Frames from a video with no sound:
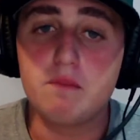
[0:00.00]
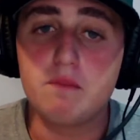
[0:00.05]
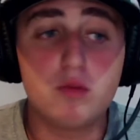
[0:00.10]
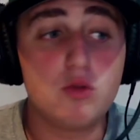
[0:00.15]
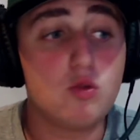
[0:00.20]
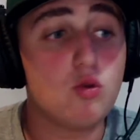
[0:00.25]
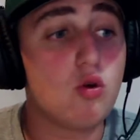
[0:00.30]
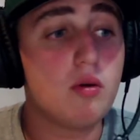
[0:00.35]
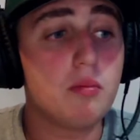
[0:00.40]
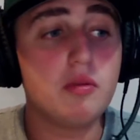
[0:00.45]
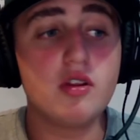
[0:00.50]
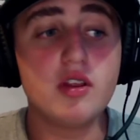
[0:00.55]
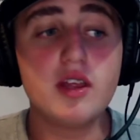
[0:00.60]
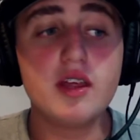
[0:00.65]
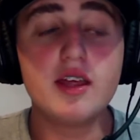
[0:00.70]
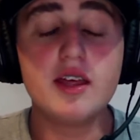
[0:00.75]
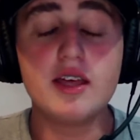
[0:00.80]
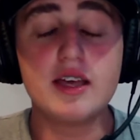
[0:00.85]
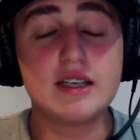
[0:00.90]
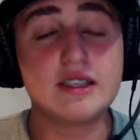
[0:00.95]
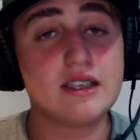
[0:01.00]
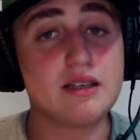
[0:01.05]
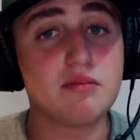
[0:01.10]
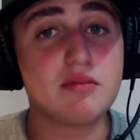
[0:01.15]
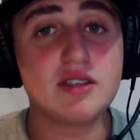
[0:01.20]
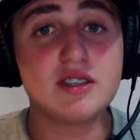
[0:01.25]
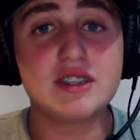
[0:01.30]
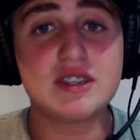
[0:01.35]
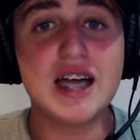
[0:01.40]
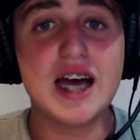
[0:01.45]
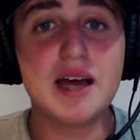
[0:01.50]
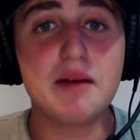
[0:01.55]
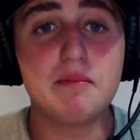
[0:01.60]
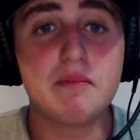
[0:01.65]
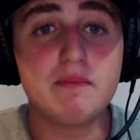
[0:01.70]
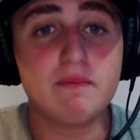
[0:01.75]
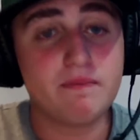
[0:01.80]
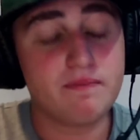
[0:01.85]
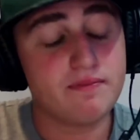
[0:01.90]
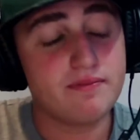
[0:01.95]
normally, except this time
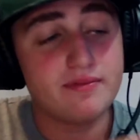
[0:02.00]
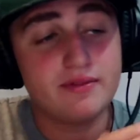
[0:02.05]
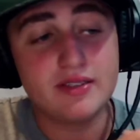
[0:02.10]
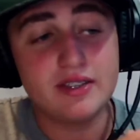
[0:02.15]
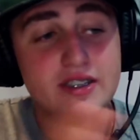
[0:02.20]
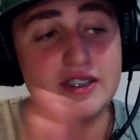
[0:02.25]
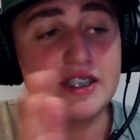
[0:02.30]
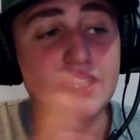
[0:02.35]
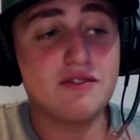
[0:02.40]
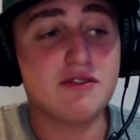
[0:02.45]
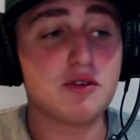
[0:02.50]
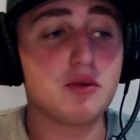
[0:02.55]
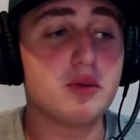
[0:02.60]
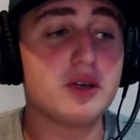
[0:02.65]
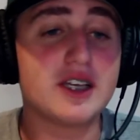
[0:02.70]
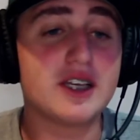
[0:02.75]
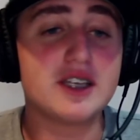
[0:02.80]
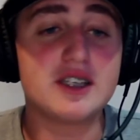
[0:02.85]
it's every week.